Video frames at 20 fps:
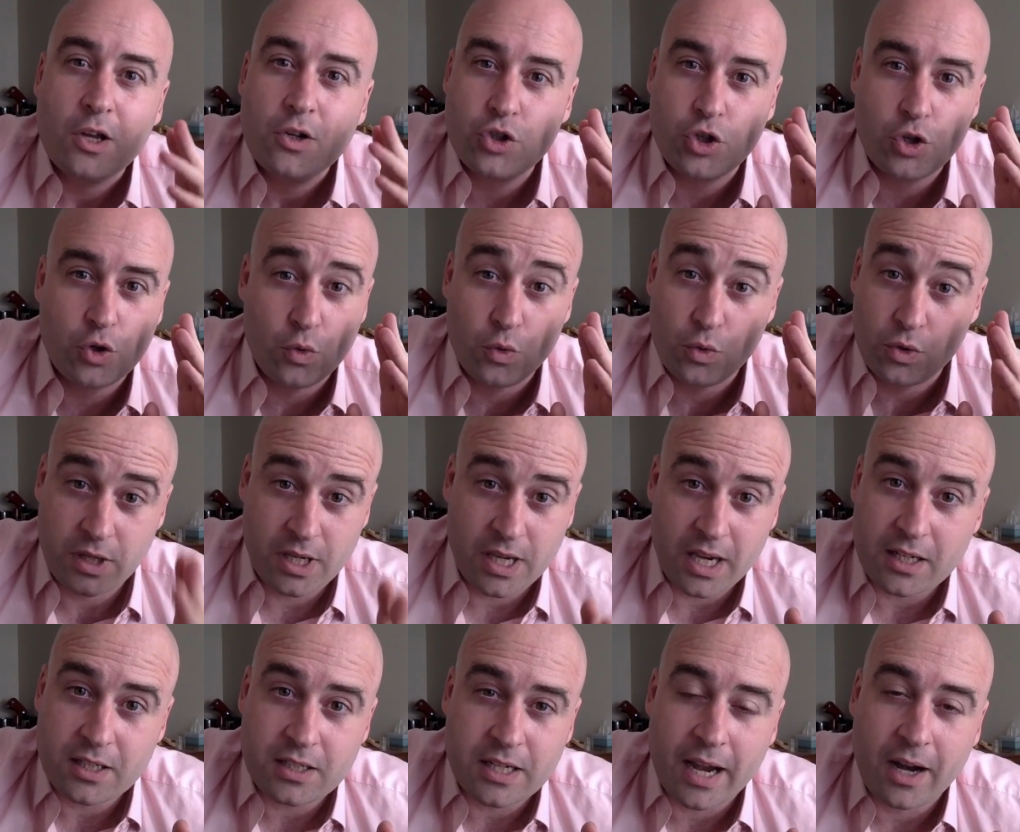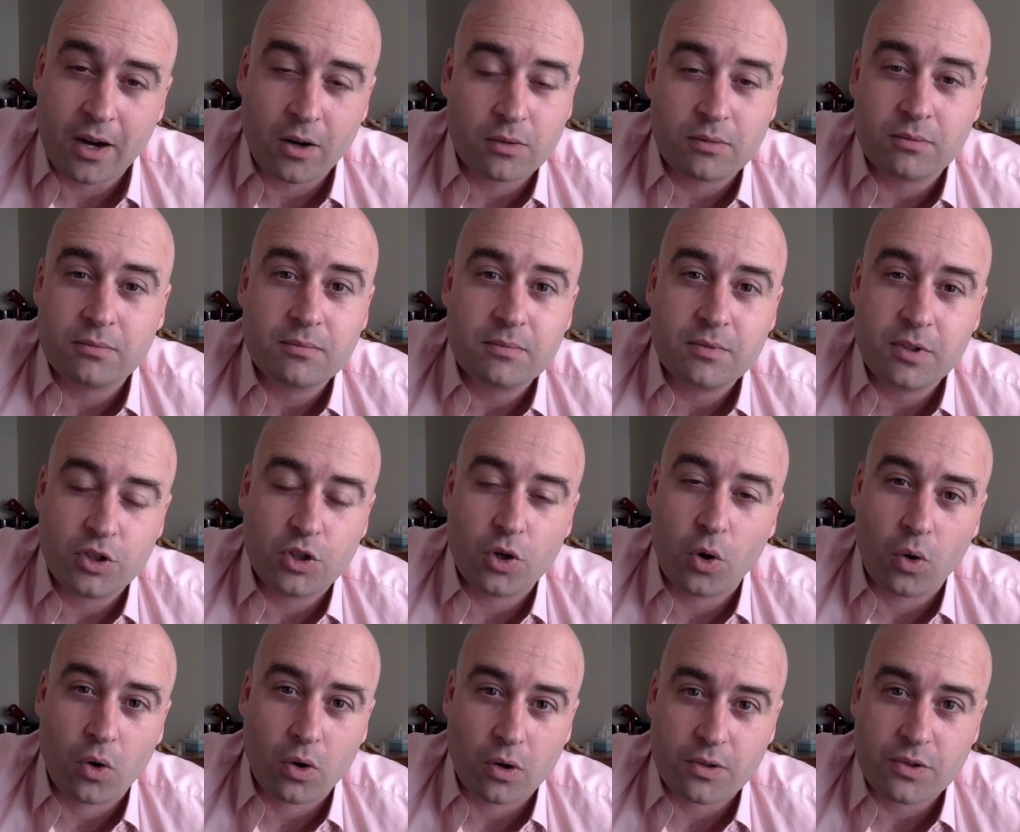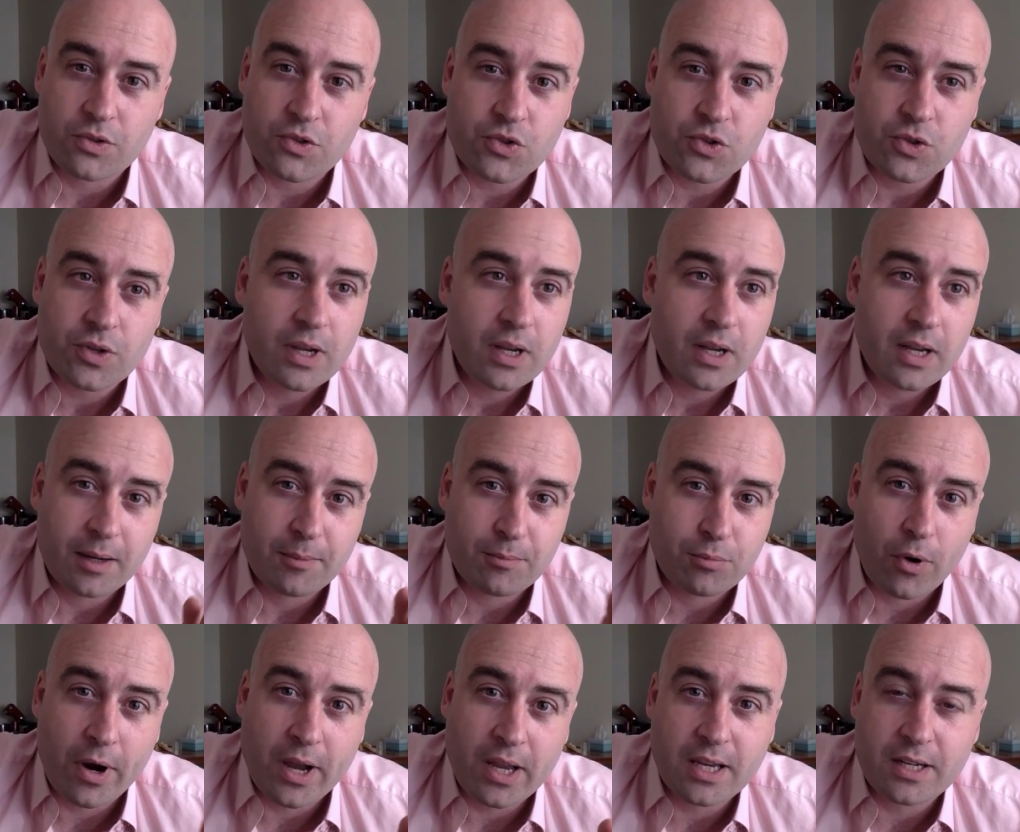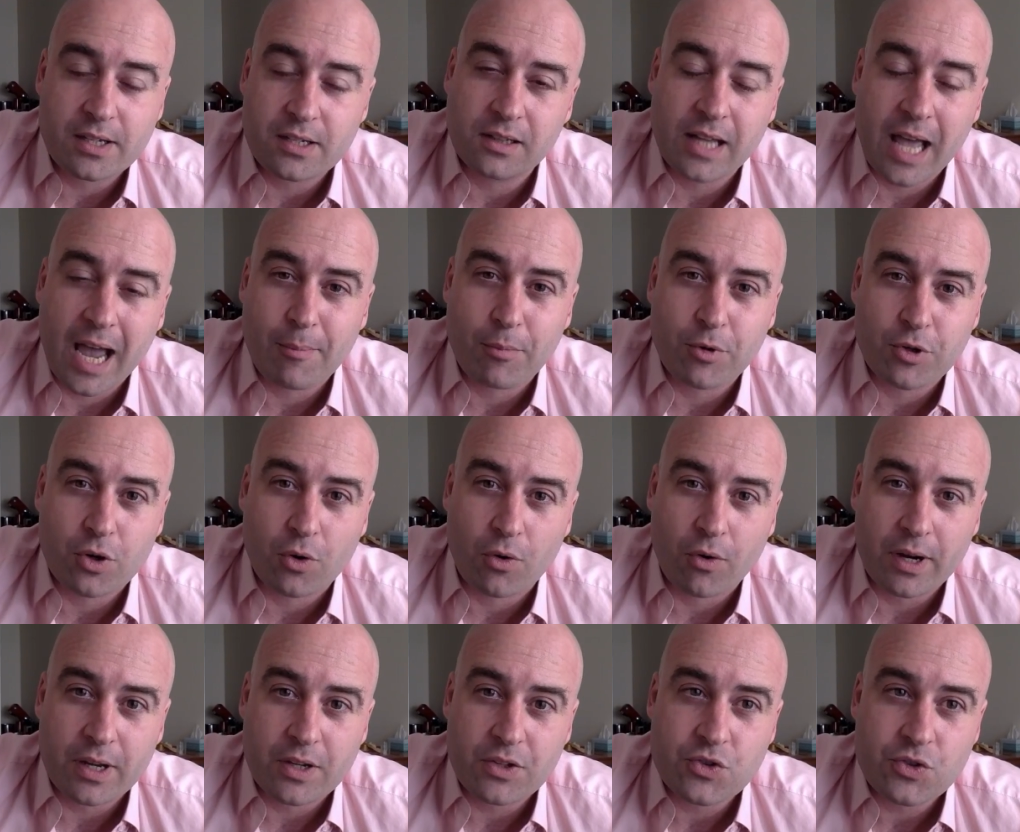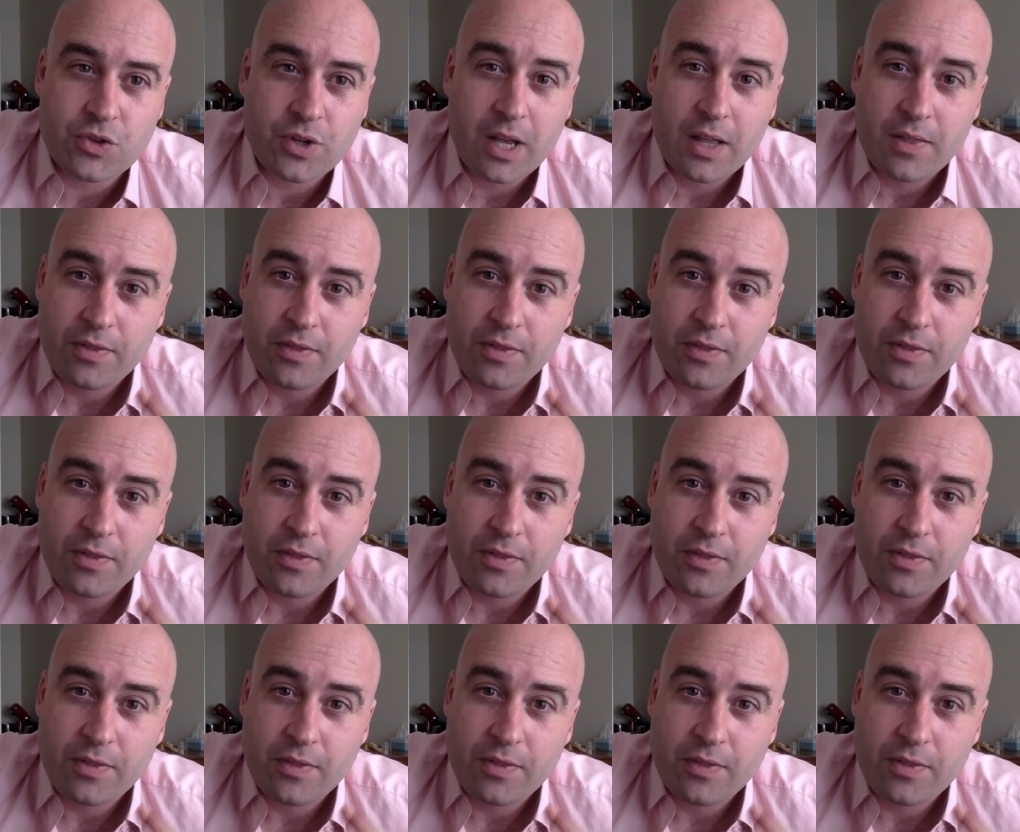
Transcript: to kick down the doors and break into laboratories,